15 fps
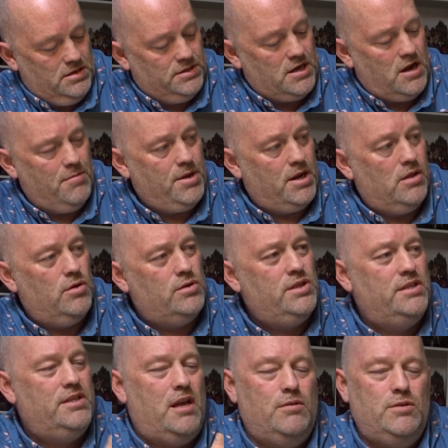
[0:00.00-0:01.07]
So, but it looks
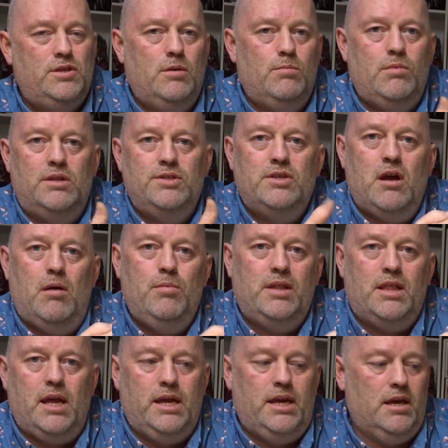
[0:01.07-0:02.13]
as though someone's gone
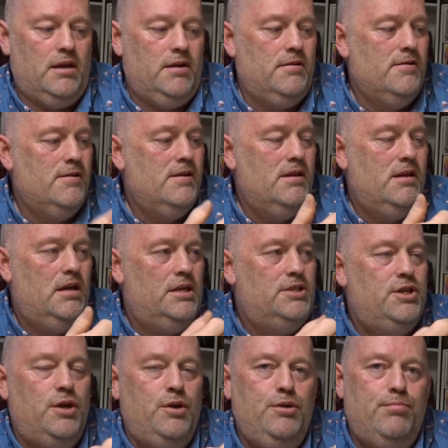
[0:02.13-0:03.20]
with like a, a
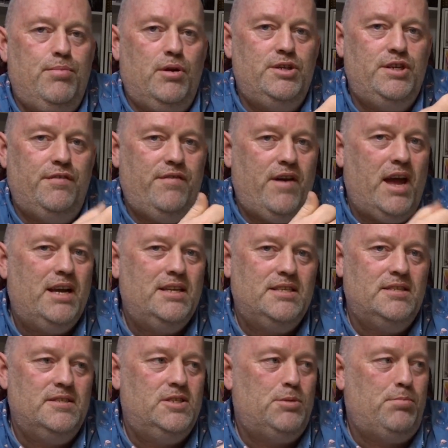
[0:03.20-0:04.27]
toothbrush effect
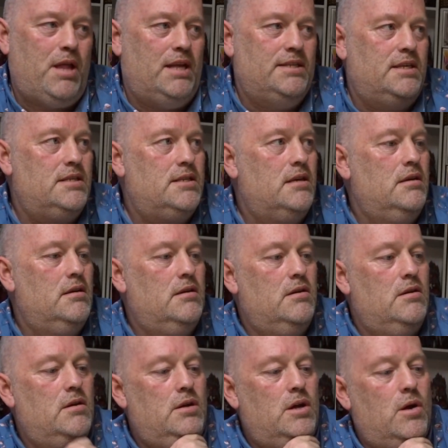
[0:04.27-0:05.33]
and splattered
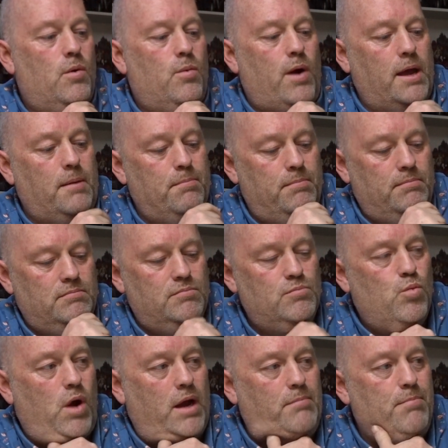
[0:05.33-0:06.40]
white,
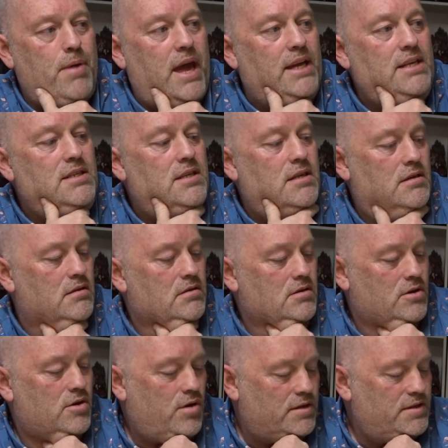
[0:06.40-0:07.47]
white paint
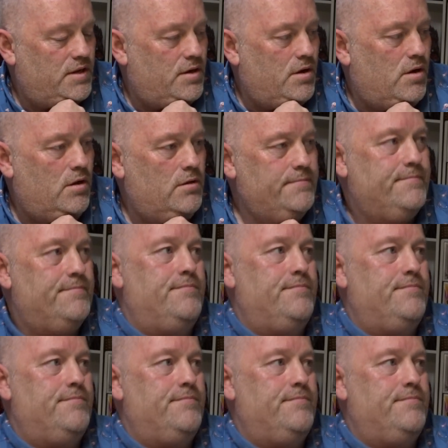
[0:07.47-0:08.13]
across it all.